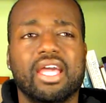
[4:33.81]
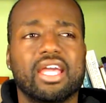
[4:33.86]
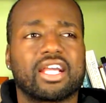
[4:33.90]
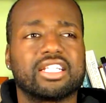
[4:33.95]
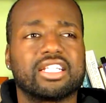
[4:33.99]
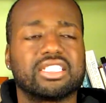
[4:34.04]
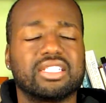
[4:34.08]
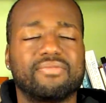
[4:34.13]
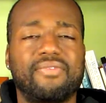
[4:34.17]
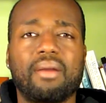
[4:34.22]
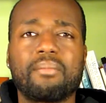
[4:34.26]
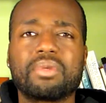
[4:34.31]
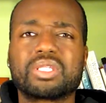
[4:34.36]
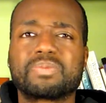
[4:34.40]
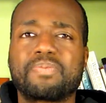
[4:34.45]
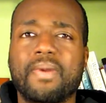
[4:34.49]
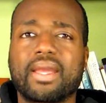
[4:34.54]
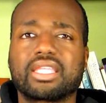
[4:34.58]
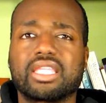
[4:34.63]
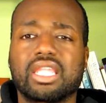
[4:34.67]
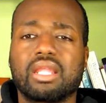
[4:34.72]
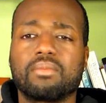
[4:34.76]
Because if I'm
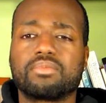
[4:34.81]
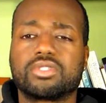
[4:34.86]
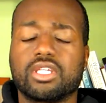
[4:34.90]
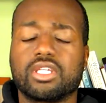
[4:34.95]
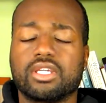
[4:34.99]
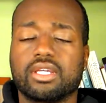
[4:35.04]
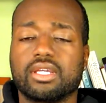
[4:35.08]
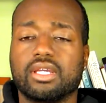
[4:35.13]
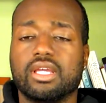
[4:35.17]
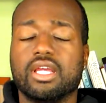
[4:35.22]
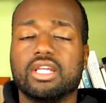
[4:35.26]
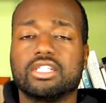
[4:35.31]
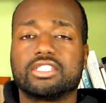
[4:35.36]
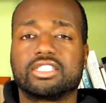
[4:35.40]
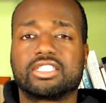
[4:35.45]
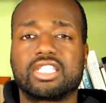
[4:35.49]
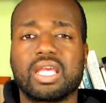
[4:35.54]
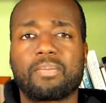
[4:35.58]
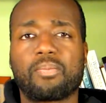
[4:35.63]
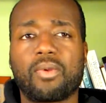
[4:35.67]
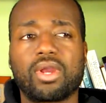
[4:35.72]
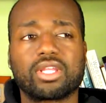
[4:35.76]
expecting them to
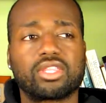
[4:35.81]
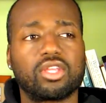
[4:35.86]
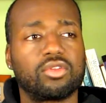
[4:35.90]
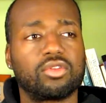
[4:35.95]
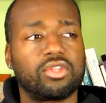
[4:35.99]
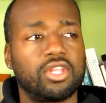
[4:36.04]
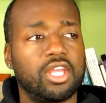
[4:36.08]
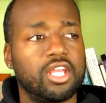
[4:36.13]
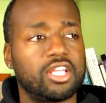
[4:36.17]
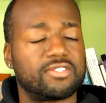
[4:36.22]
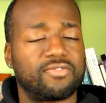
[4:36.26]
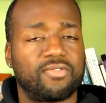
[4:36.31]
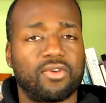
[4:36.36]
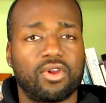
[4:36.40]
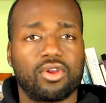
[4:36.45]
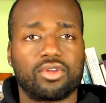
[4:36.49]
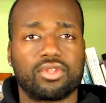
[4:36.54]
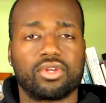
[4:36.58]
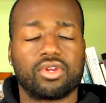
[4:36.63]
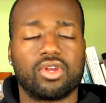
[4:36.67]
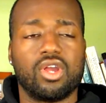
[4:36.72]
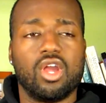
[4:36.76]
separate their knees
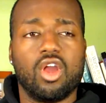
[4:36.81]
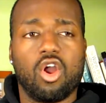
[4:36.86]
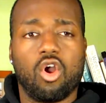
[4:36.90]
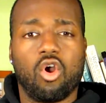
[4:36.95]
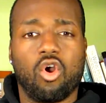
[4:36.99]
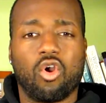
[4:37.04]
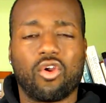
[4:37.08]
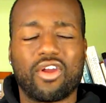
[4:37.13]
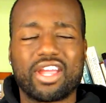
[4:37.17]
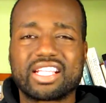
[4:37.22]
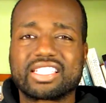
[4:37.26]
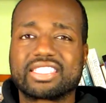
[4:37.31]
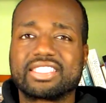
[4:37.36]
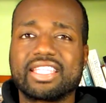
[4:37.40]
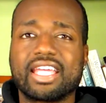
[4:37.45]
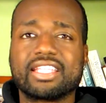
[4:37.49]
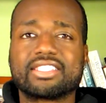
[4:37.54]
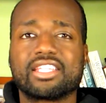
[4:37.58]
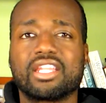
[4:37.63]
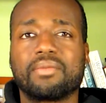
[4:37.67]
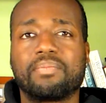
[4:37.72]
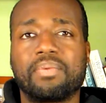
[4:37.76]
further, or
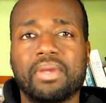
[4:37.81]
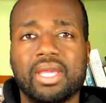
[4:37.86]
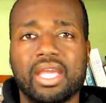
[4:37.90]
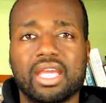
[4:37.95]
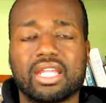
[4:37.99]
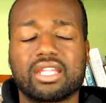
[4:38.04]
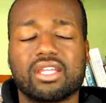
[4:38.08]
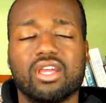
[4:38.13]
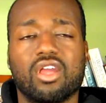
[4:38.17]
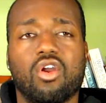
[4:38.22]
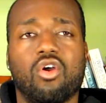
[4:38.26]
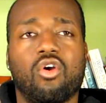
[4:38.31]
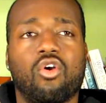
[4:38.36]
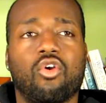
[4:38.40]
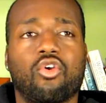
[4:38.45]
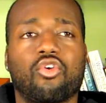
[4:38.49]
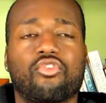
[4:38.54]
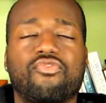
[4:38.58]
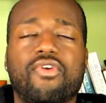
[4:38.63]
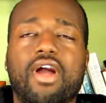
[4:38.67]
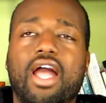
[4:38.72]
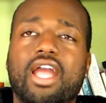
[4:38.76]
extend in the pit,
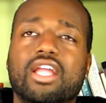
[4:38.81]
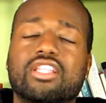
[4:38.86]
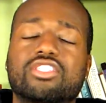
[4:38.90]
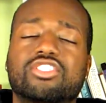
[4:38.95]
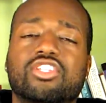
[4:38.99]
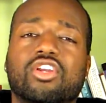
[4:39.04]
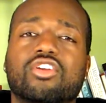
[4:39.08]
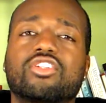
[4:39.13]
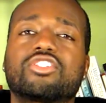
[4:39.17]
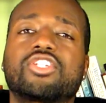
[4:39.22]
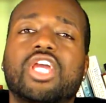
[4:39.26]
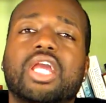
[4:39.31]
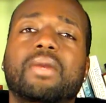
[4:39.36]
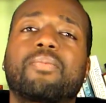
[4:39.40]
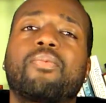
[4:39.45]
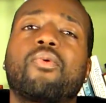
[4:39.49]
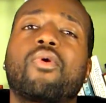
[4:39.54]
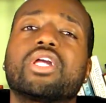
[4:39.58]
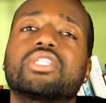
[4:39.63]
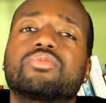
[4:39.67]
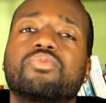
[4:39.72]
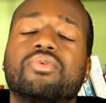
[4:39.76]
or find certain
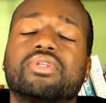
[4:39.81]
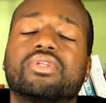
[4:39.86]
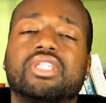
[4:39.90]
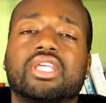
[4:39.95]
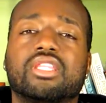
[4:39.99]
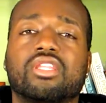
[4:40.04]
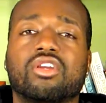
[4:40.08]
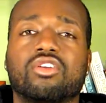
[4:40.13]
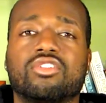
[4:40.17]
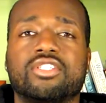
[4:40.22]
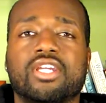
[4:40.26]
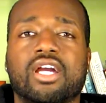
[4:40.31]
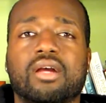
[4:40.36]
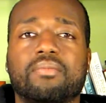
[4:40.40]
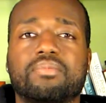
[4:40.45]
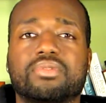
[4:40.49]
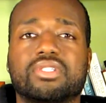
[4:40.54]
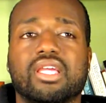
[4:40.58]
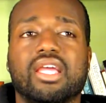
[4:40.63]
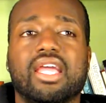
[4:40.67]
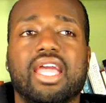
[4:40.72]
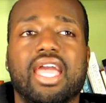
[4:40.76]
checkpoints within their
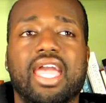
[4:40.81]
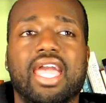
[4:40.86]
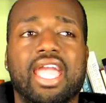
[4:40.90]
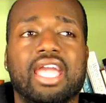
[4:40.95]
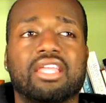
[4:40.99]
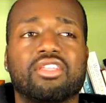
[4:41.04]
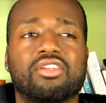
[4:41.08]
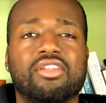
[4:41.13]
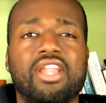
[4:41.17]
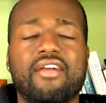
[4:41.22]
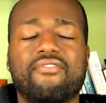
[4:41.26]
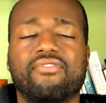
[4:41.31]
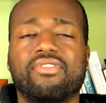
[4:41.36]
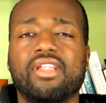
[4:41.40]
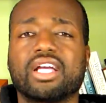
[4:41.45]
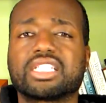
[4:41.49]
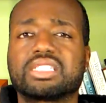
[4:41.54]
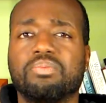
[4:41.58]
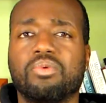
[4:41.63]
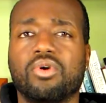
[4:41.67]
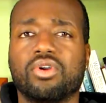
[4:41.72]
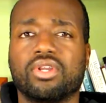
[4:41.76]
jumps, and they're not
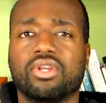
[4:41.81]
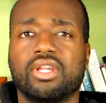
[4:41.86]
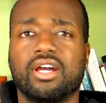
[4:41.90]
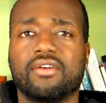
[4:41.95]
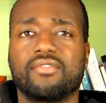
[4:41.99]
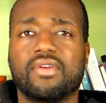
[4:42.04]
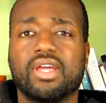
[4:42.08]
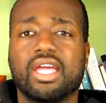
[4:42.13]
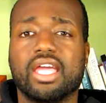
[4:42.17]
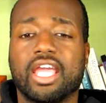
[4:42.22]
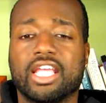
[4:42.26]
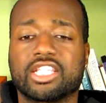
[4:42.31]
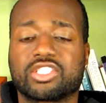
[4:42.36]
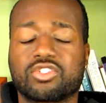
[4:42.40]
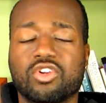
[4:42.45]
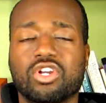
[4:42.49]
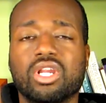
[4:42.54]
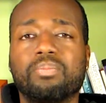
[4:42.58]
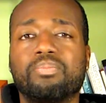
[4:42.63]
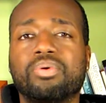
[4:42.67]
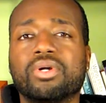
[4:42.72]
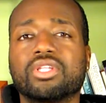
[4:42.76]
flexible enough, it's
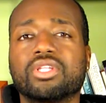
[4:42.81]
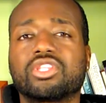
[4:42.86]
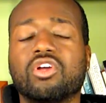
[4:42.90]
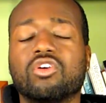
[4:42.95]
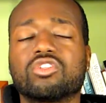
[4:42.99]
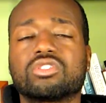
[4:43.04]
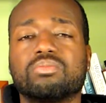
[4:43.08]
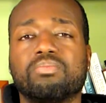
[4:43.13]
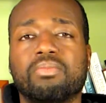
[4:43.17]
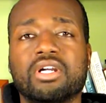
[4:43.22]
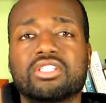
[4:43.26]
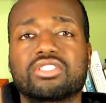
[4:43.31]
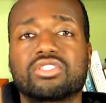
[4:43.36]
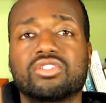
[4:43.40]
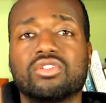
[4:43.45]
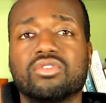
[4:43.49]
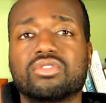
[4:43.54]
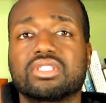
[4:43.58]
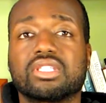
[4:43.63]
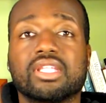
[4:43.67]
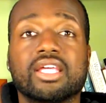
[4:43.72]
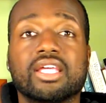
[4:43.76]
going to put those
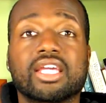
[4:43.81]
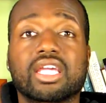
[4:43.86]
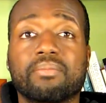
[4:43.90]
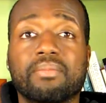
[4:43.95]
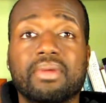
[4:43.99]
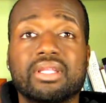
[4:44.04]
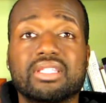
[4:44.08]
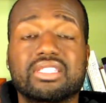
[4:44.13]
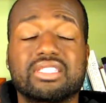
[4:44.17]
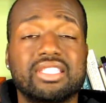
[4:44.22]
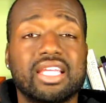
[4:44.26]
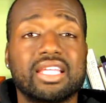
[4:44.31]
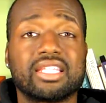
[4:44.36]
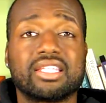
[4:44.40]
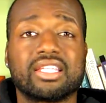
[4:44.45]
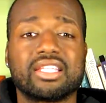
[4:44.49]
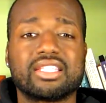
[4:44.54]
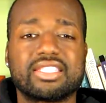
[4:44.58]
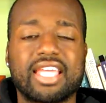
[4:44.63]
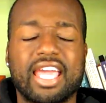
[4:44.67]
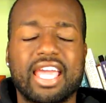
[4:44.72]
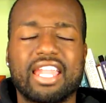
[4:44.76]
muscles, ligaments,
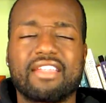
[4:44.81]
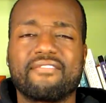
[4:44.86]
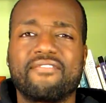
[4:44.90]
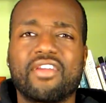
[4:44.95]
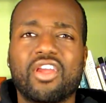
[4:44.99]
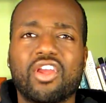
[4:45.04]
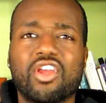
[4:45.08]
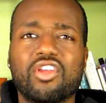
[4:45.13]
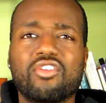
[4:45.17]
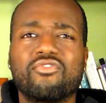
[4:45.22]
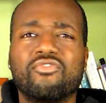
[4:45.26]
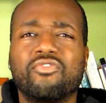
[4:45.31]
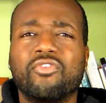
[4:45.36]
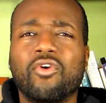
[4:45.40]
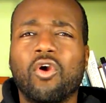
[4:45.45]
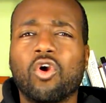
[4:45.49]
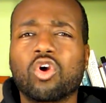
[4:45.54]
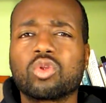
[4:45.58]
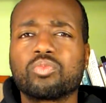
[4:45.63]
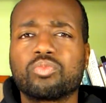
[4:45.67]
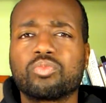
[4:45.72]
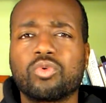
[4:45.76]
tendons at a very
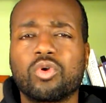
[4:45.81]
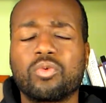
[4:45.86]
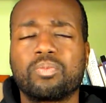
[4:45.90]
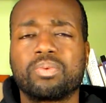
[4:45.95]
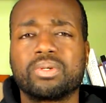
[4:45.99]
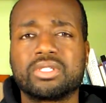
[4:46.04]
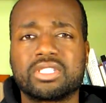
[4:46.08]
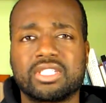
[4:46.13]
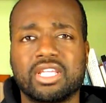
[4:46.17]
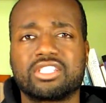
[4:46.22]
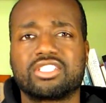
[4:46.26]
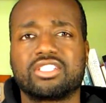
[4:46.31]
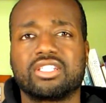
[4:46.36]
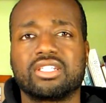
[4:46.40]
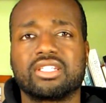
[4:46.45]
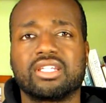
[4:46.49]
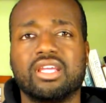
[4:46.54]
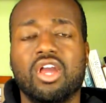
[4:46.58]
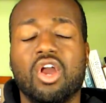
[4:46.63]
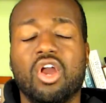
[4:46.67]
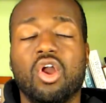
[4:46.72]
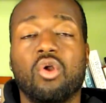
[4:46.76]
vulnerable
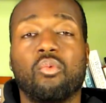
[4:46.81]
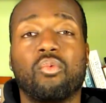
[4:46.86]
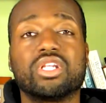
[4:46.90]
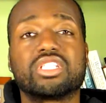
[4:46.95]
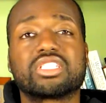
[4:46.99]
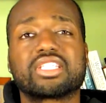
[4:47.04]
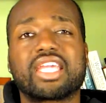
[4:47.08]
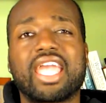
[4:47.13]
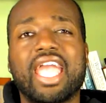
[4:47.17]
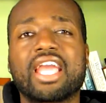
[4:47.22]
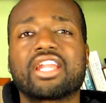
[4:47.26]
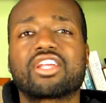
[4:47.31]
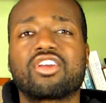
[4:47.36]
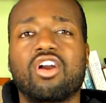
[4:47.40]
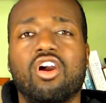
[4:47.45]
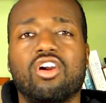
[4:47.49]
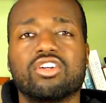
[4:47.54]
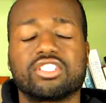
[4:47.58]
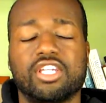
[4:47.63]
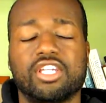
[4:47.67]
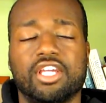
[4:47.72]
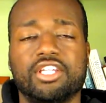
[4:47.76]
position, which can
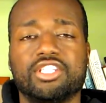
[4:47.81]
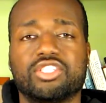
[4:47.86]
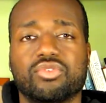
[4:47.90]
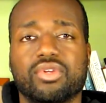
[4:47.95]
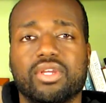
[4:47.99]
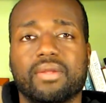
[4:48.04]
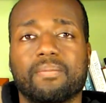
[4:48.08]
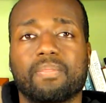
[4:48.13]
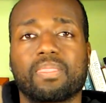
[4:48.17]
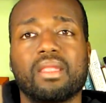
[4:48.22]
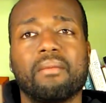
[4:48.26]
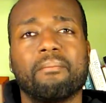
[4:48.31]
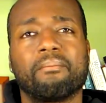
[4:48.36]
cause injury.